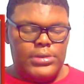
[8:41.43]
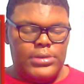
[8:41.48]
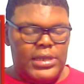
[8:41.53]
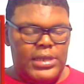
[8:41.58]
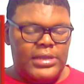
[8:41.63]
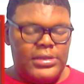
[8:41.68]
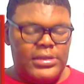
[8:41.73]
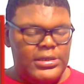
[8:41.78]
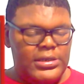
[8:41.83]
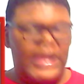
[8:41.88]

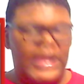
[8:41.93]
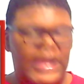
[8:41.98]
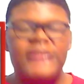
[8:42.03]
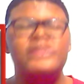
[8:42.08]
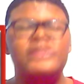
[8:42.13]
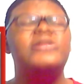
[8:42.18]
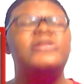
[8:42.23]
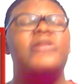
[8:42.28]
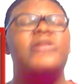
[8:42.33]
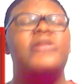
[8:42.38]
I
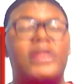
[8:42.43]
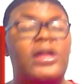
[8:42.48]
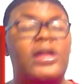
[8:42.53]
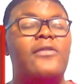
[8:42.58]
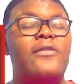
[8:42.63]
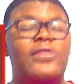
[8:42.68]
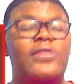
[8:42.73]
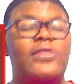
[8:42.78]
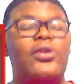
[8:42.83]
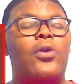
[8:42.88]
just
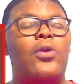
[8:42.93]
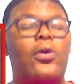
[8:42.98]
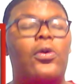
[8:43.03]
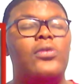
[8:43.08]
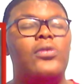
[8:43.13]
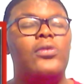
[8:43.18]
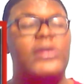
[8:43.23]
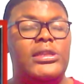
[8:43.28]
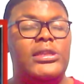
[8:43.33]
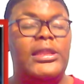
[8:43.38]
love the
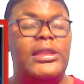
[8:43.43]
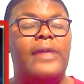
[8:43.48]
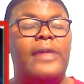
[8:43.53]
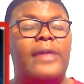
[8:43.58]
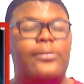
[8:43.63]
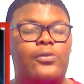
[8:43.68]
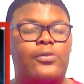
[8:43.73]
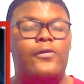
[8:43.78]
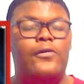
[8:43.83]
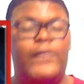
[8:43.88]
Hulk in
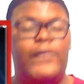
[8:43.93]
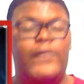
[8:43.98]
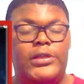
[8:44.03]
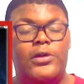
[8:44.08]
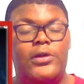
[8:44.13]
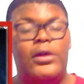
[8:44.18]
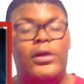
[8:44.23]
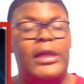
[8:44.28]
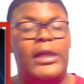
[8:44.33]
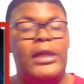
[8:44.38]
that movie.
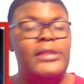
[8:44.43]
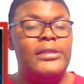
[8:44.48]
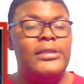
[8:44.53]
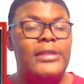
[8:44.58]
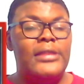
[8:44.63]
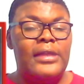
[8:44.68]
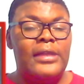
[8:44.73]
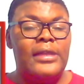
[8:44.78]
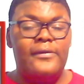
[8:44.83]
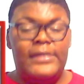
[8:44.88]

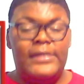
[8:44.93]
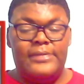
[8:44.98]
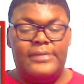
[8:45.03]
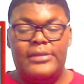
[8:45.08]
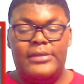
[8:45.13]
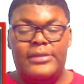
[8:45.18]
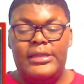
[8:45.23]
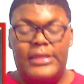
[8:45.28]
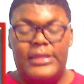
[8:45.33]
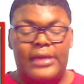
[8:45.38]
I love him
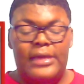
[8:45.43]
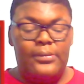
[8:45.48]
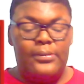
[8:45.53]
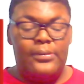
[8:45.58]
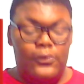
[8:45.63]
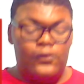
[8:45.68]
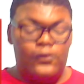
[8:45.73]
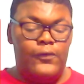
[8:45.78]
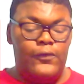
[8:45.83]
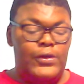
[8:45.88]
in that
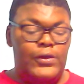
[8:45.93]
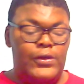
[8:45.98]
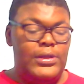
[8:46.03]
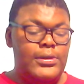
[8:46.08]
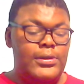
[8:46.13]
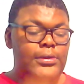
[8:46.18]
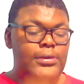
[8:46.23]
movie.